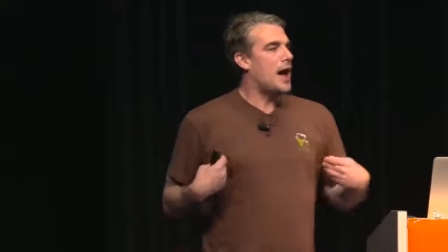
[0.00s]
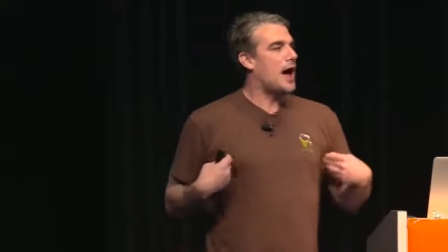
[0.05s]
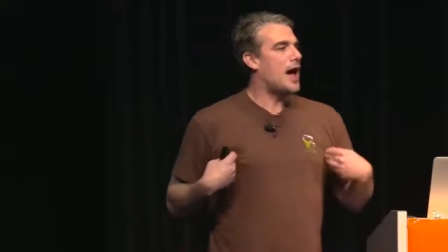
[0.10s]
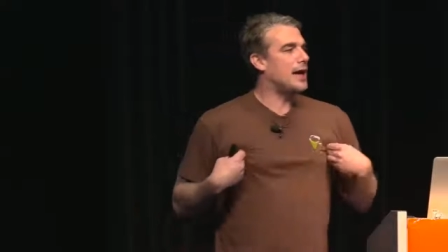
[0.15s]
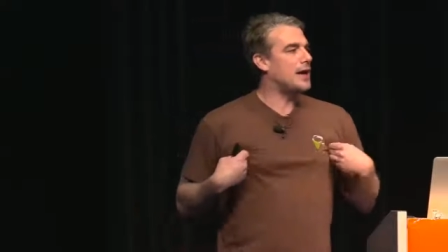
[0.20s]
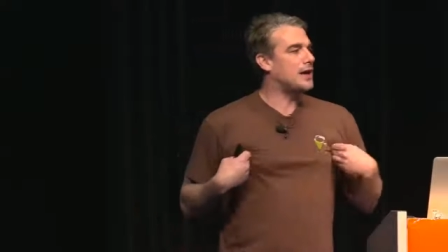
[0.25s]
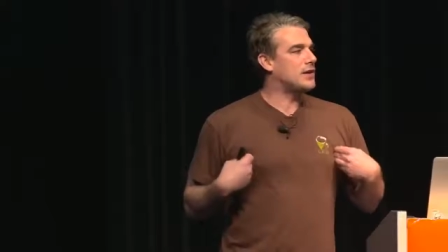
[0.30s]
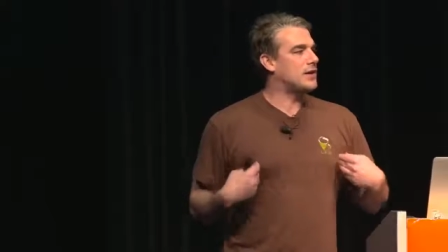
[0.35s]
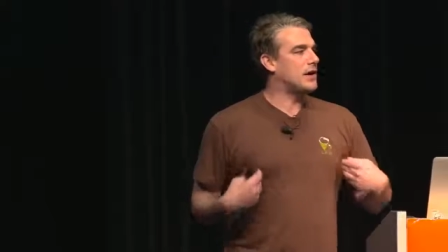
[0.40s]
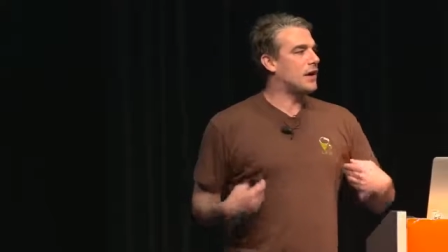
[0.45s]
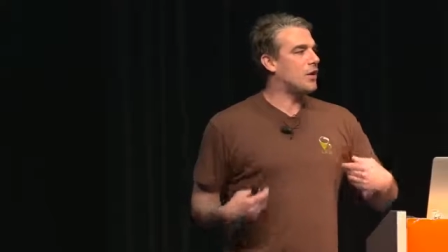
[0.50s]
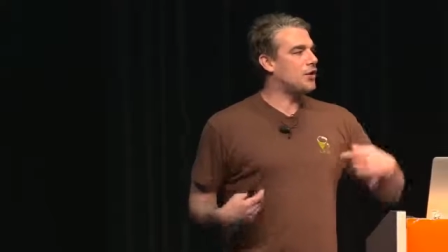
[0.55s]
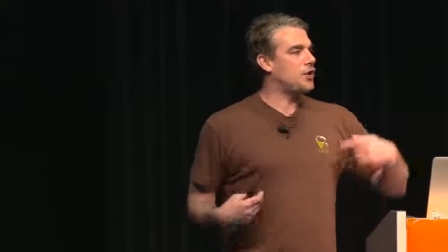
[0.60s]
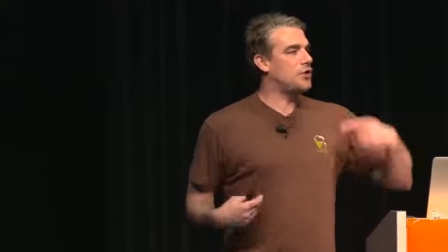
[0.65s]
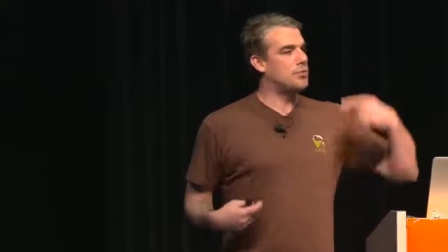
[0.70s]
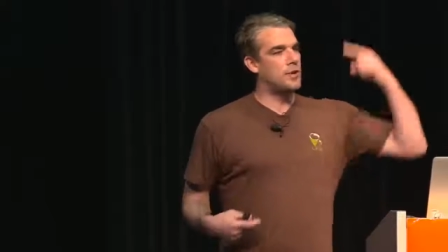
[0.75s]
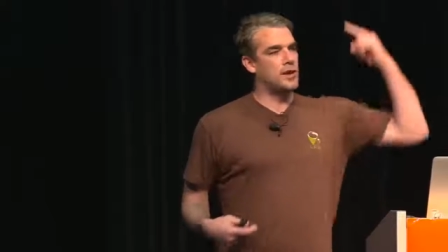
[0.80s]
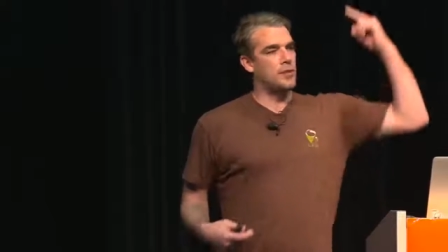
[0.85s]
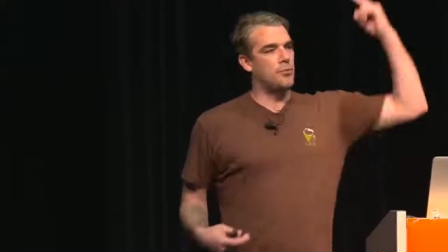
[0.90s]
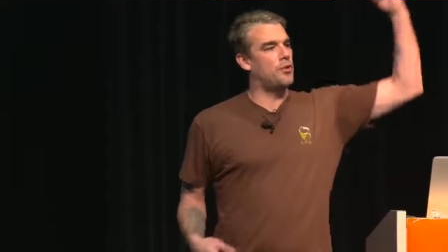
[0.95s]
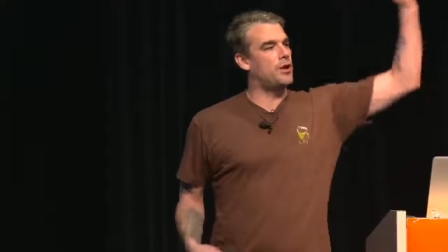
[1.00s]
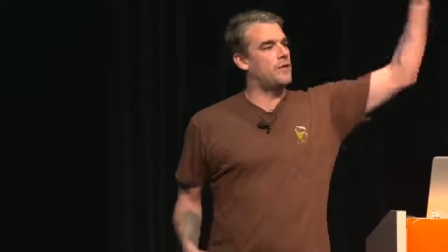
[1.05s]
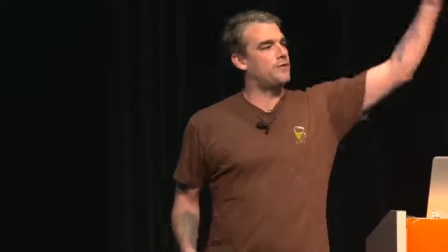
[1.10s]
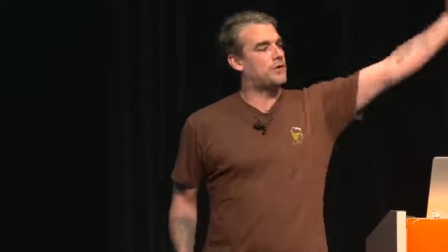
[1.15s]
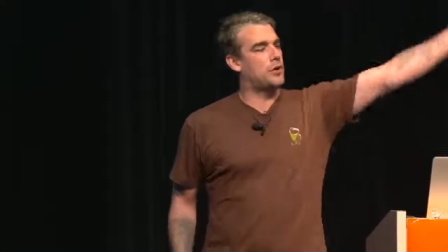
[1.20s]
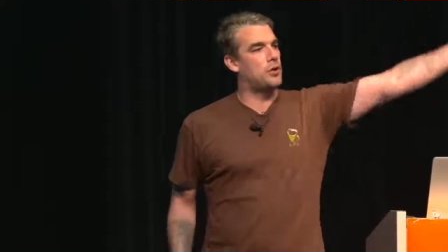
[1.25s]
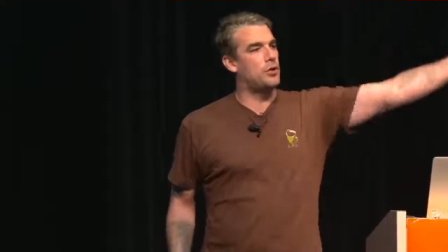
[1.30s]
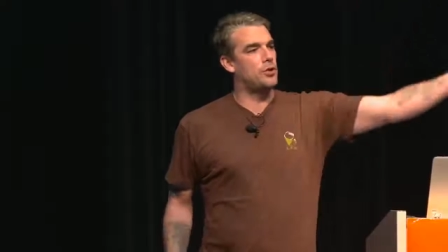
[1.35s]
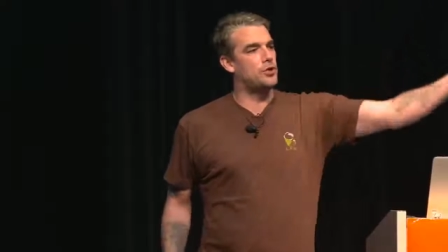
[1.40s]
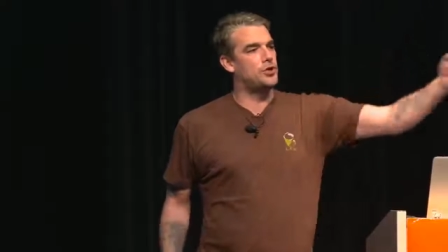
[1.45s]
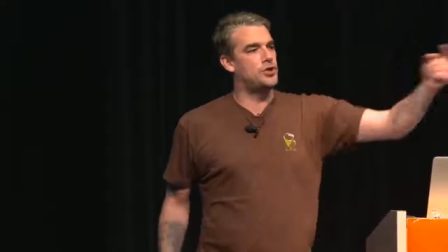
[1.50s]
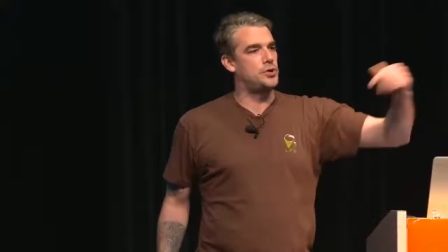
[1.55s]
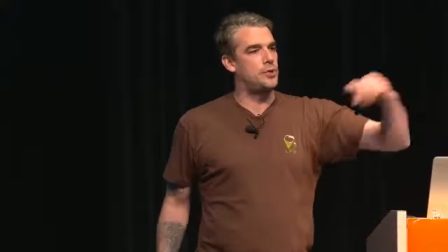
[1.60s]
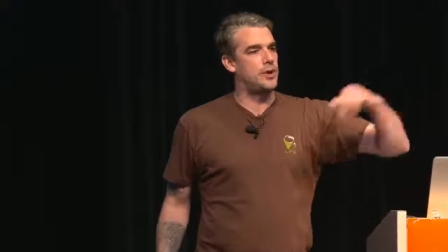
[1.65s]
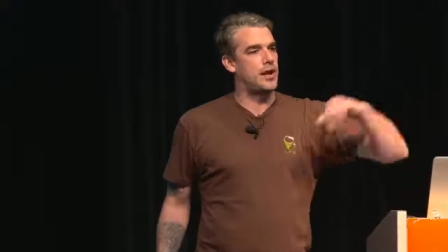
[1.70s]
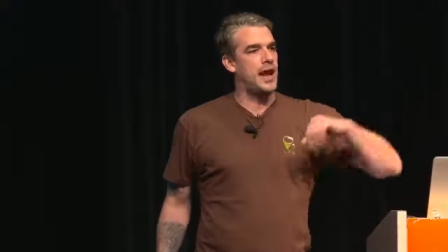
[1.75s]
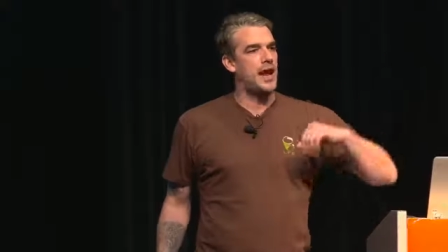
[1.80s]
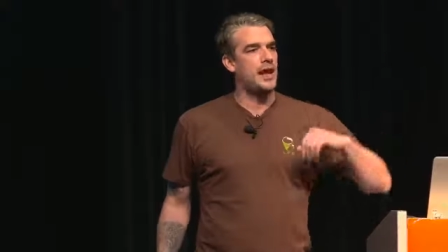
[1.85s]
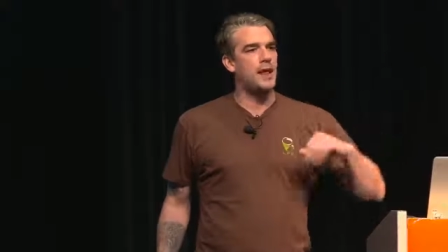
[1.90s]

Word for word: I can tell you what it would have told you at